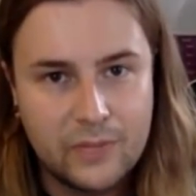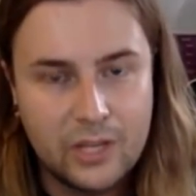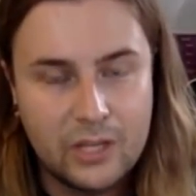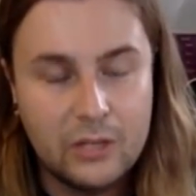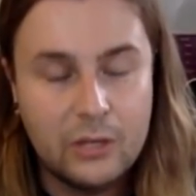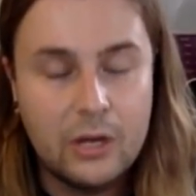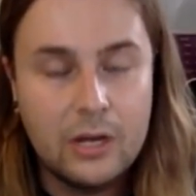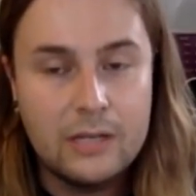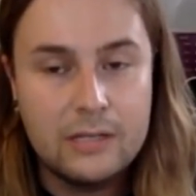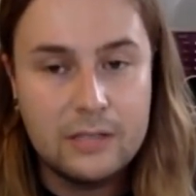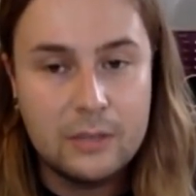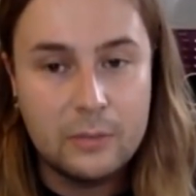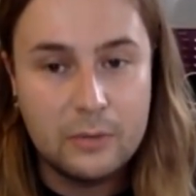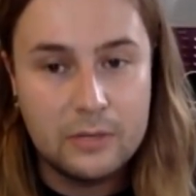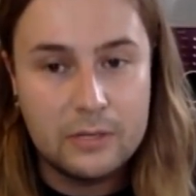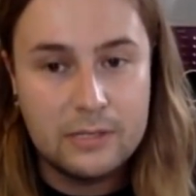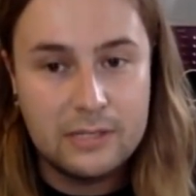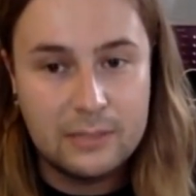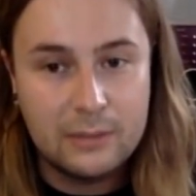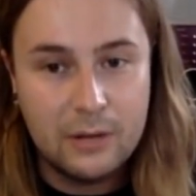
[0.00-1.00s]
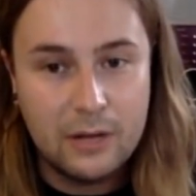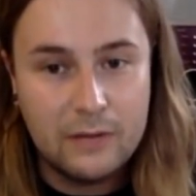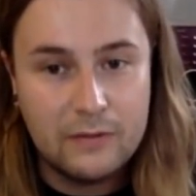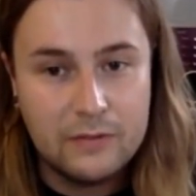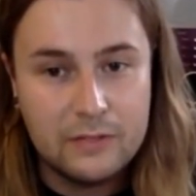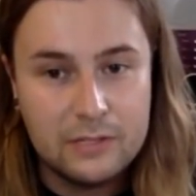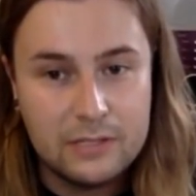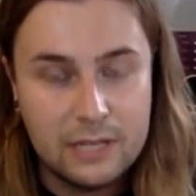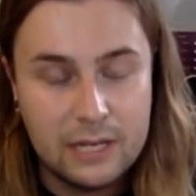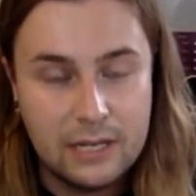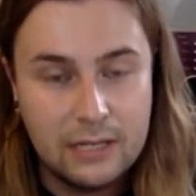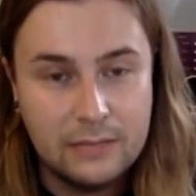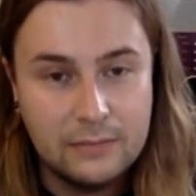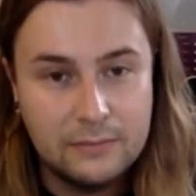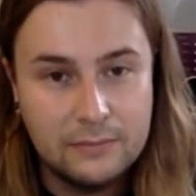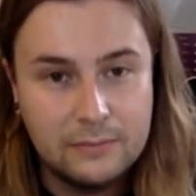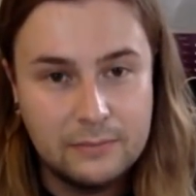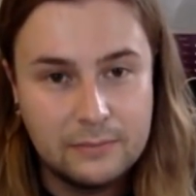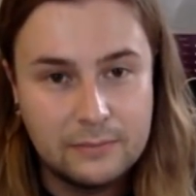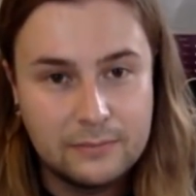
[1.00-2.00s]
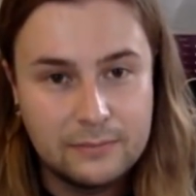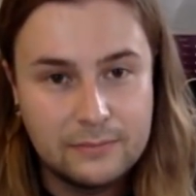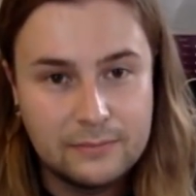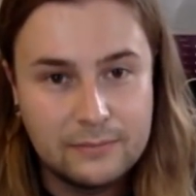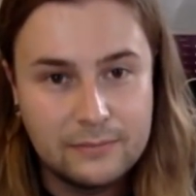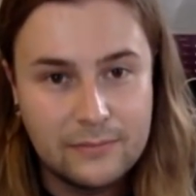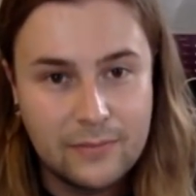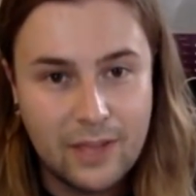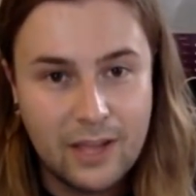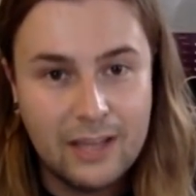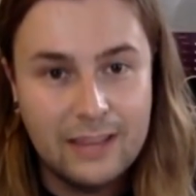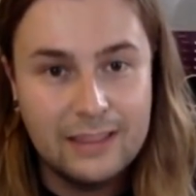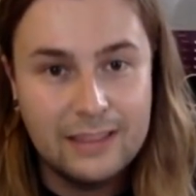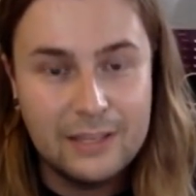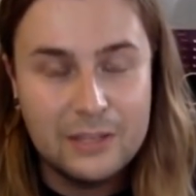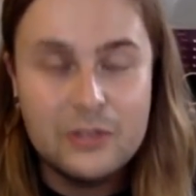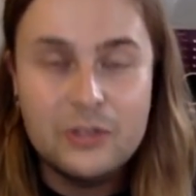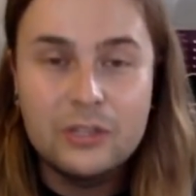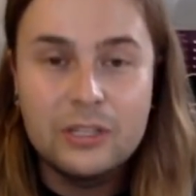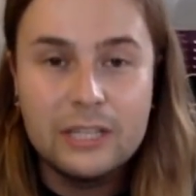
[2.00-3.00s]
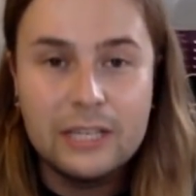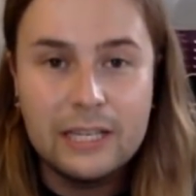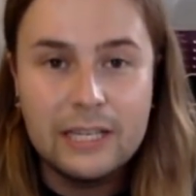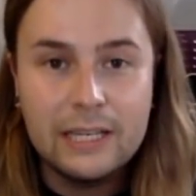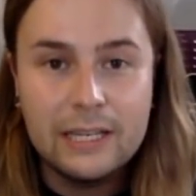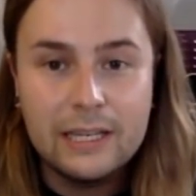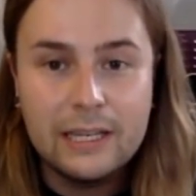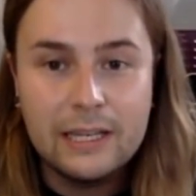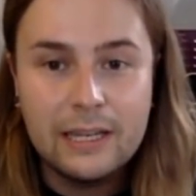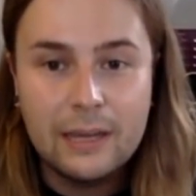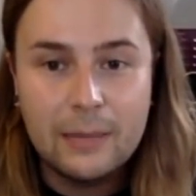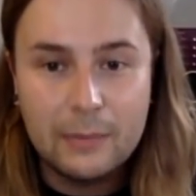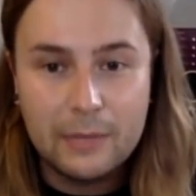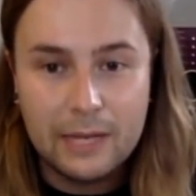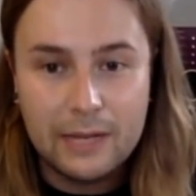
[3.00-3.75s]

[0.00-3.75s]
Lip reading: You guys don't want to see what I've just done. I'm going to